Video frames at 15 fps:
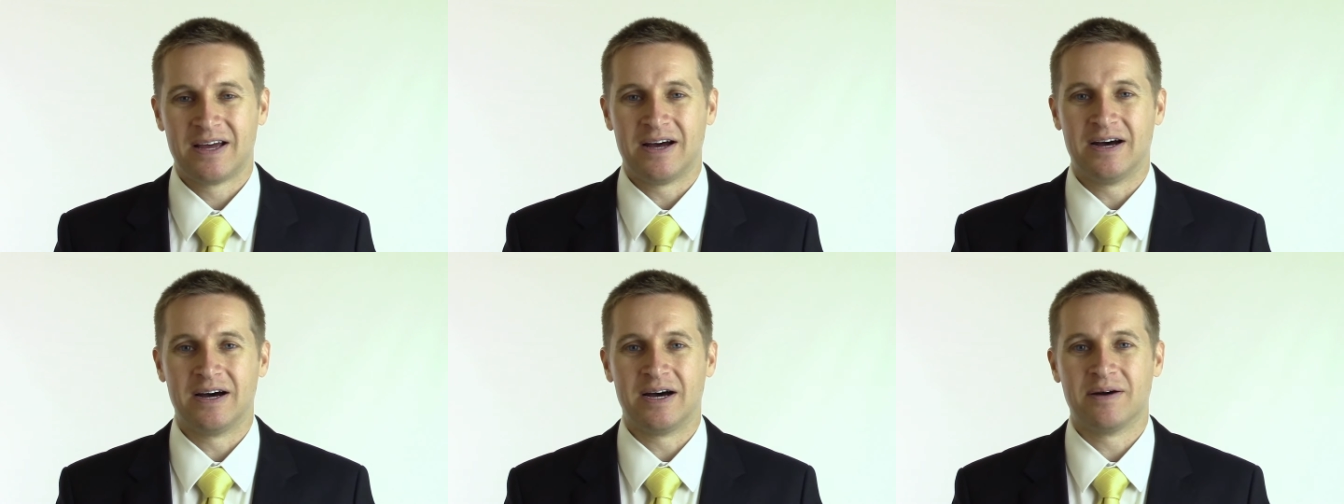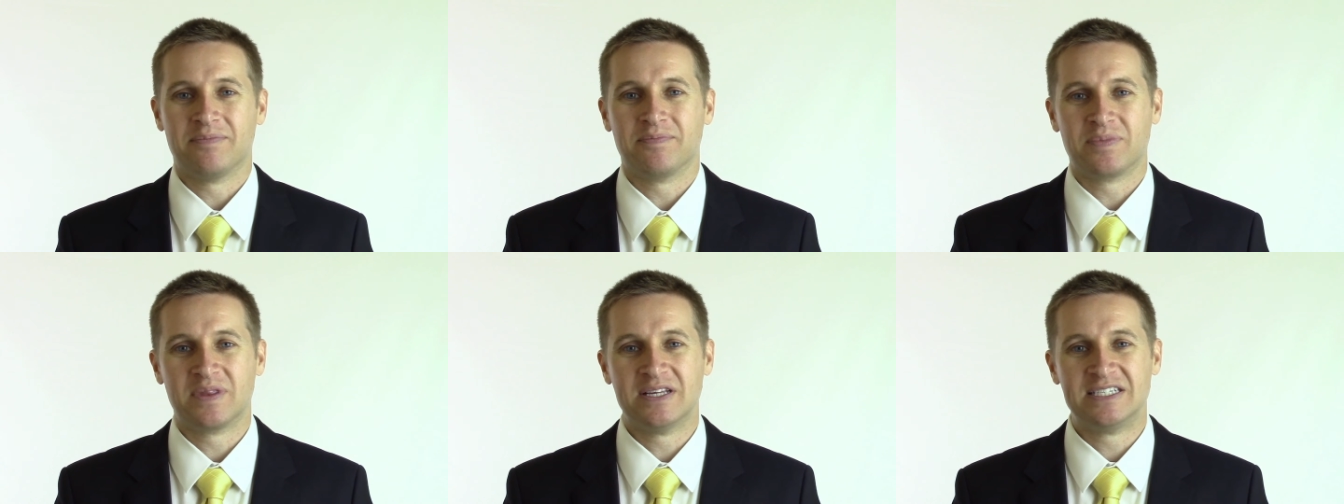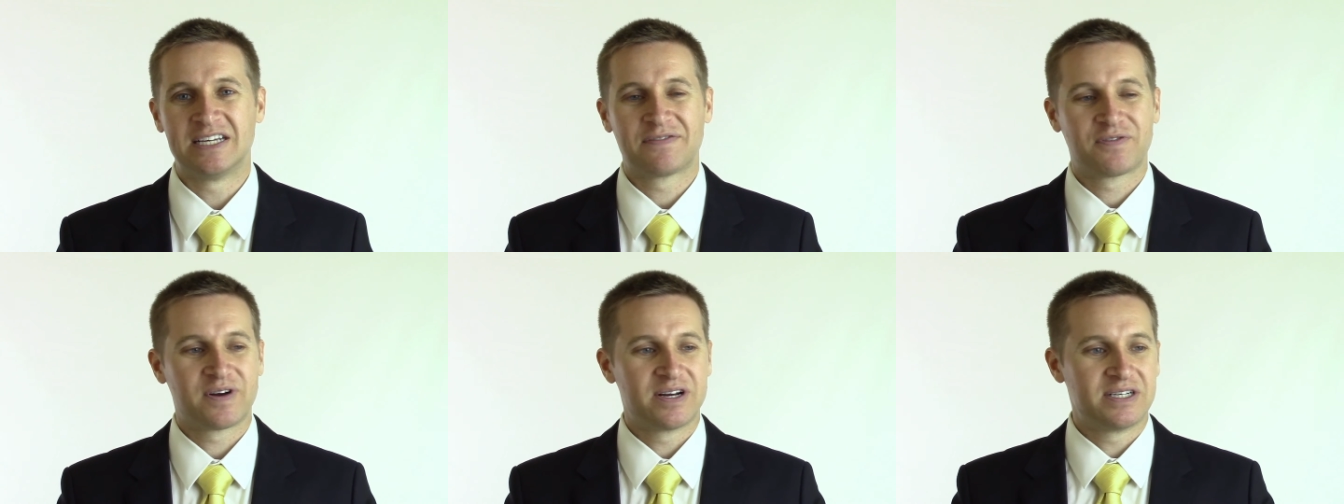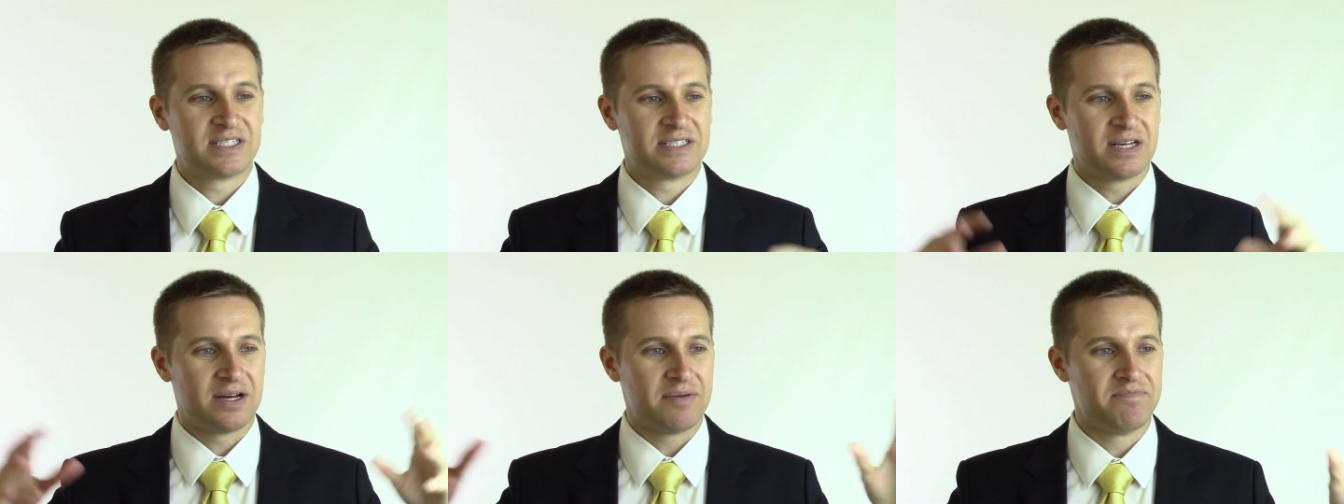Um, the
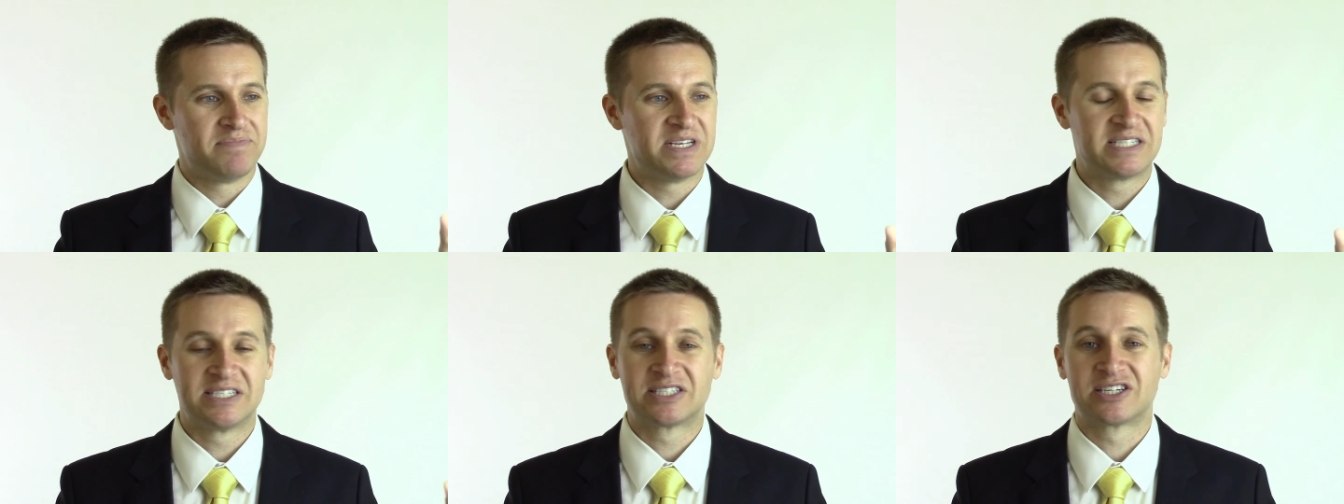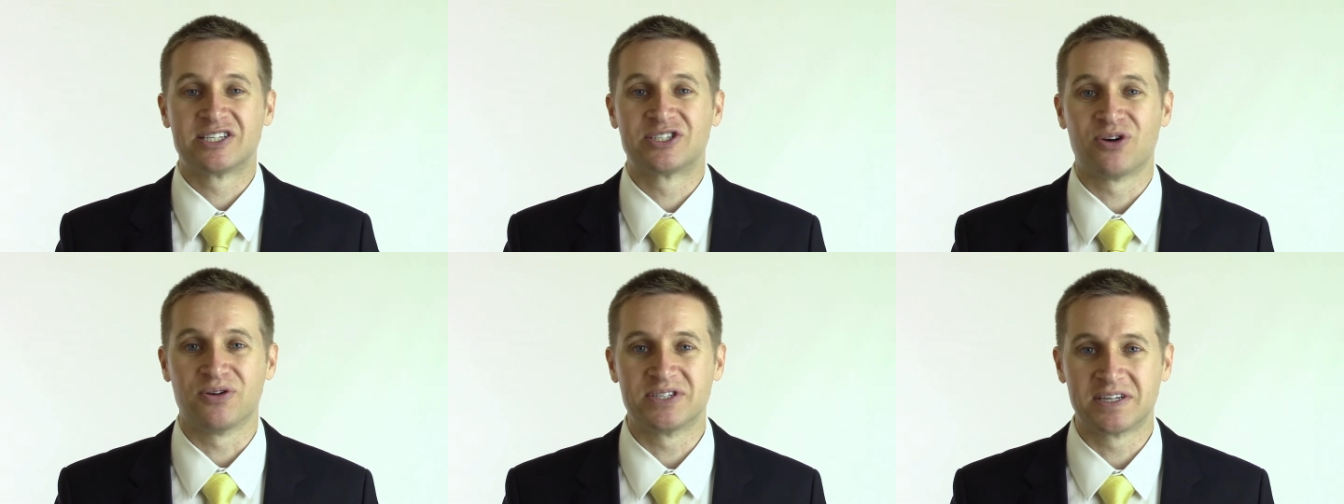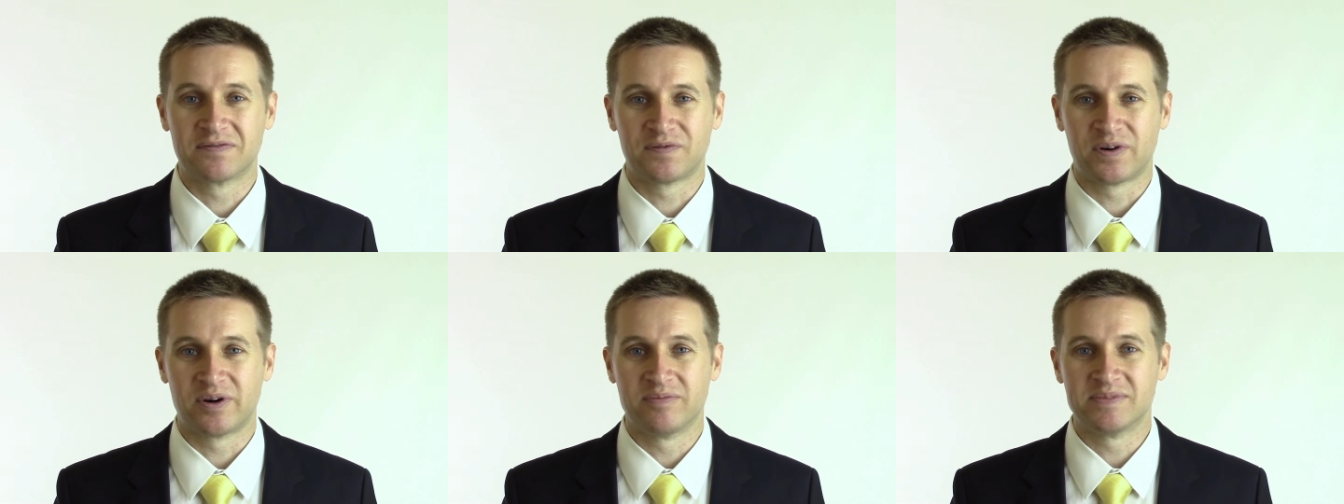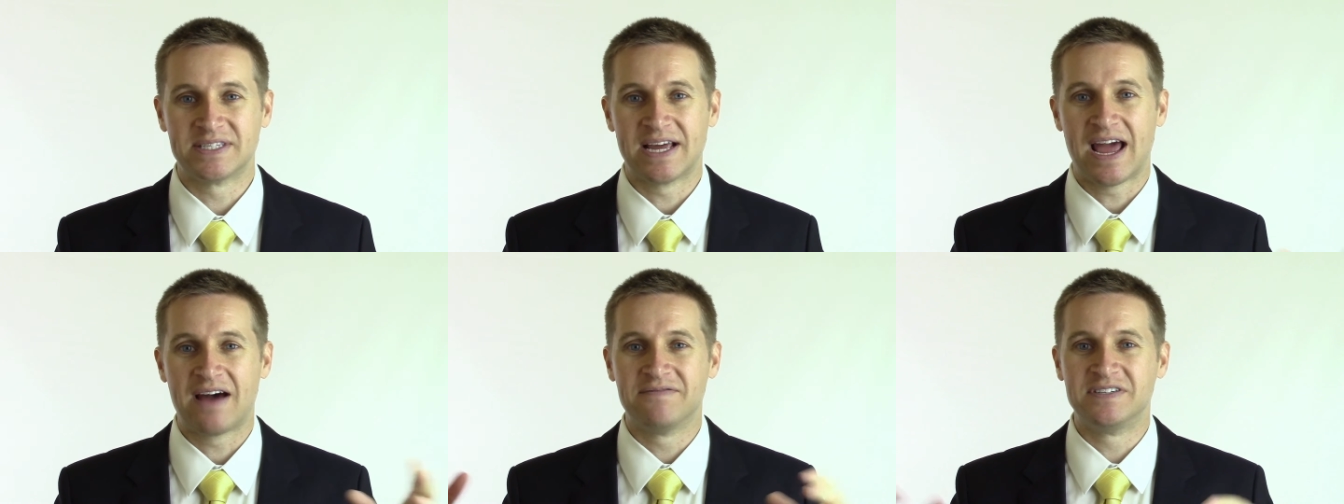different uh, business consulting firms,
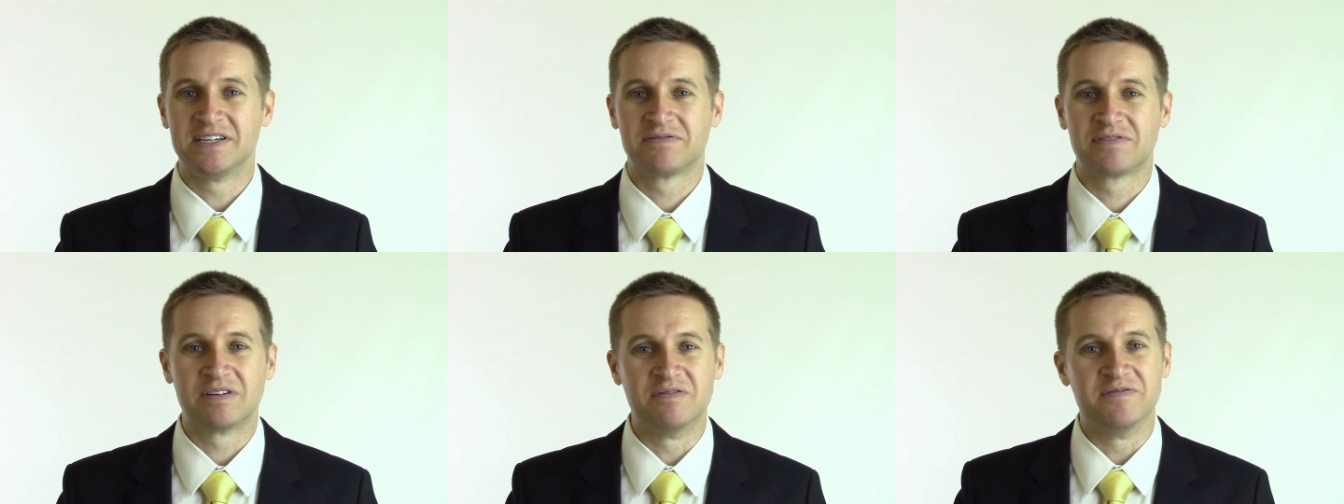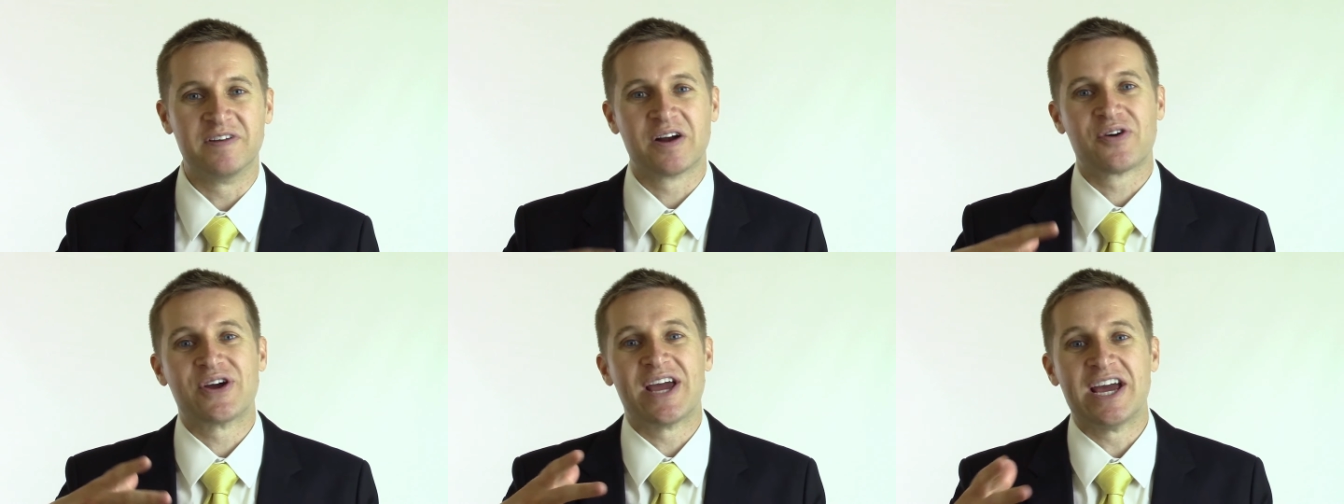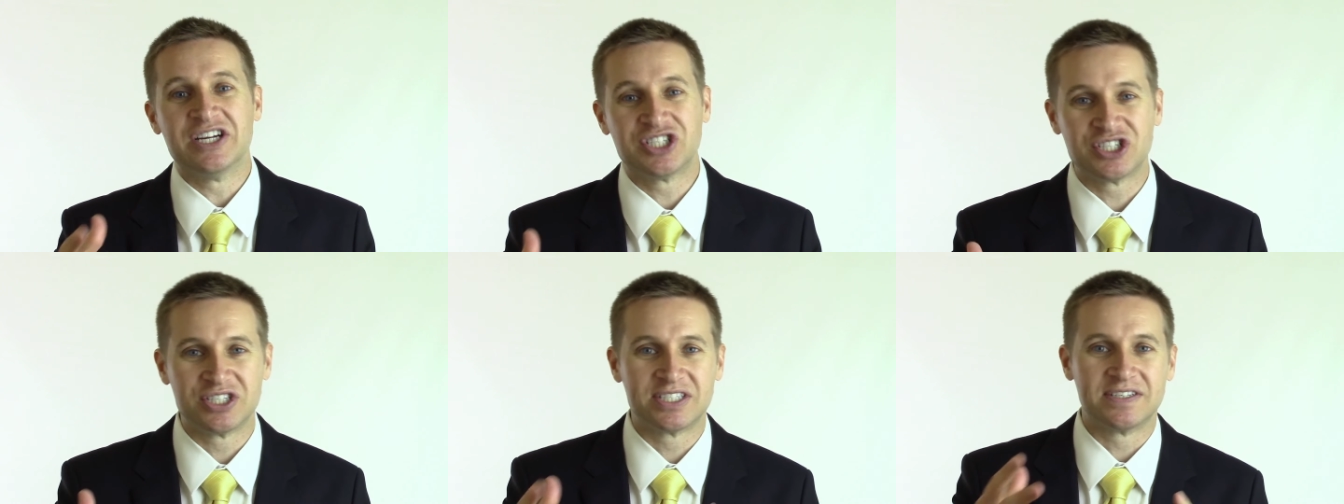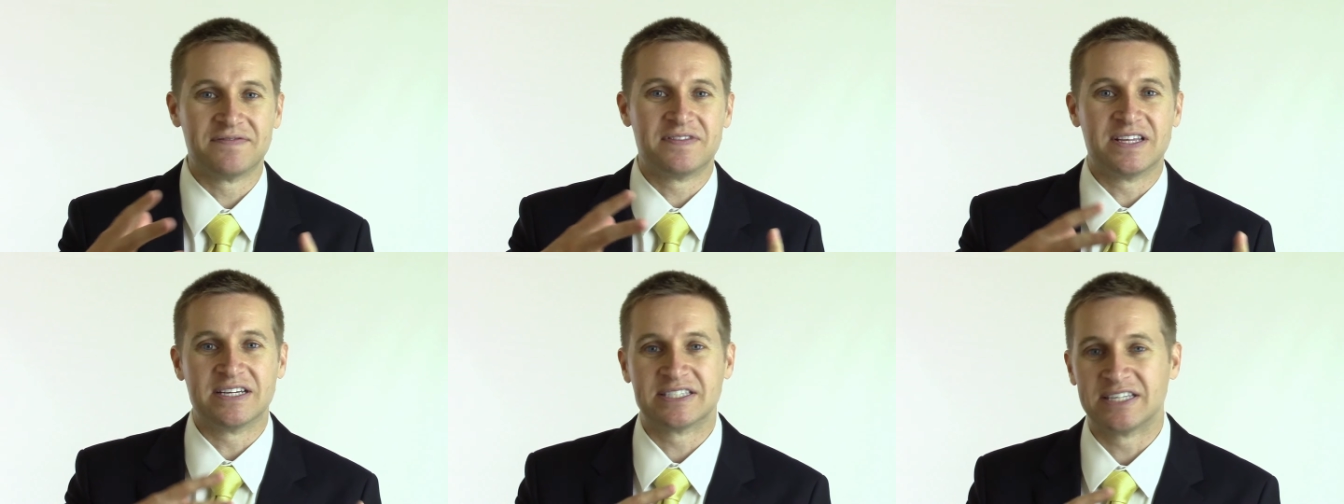they have different variations
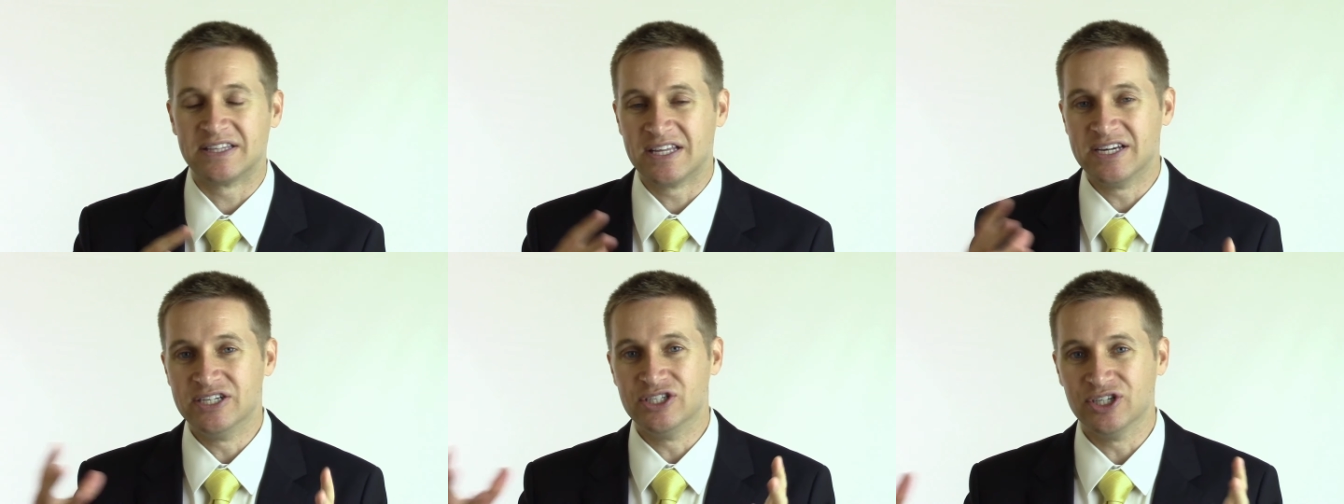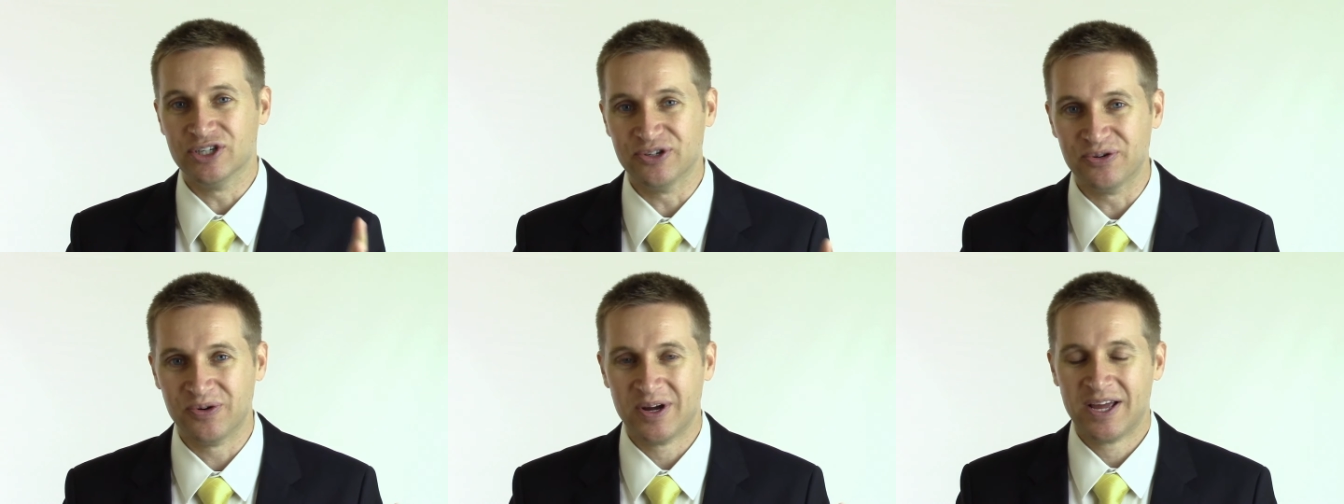of things that they do.